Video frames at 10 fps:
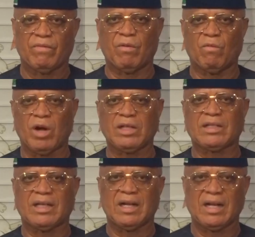From
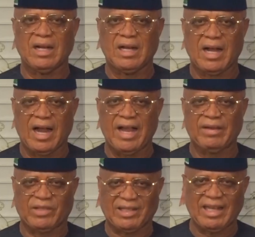what
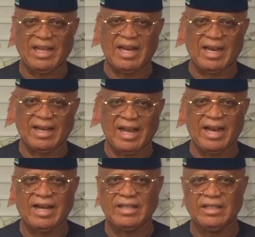I have seen and
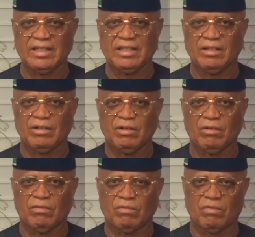heard,
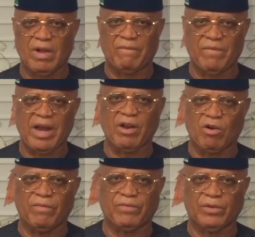we are
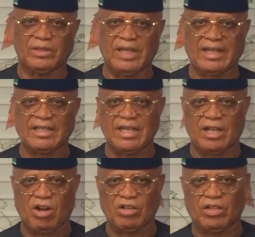very hopeful that
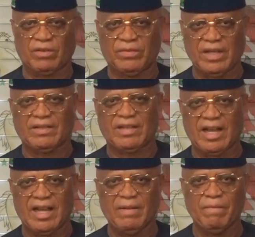in the course of
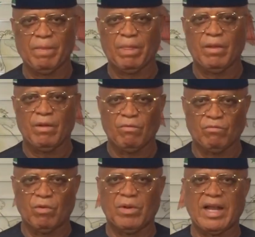this year,
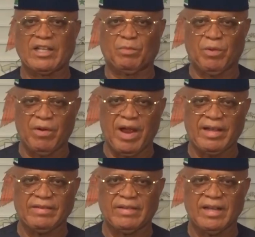we will
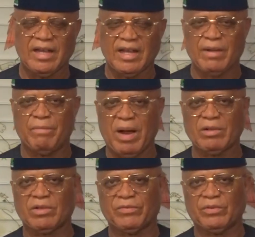experience a
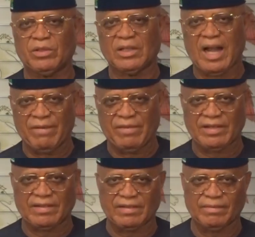bountiful
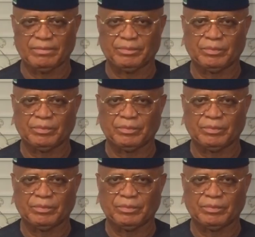harvest.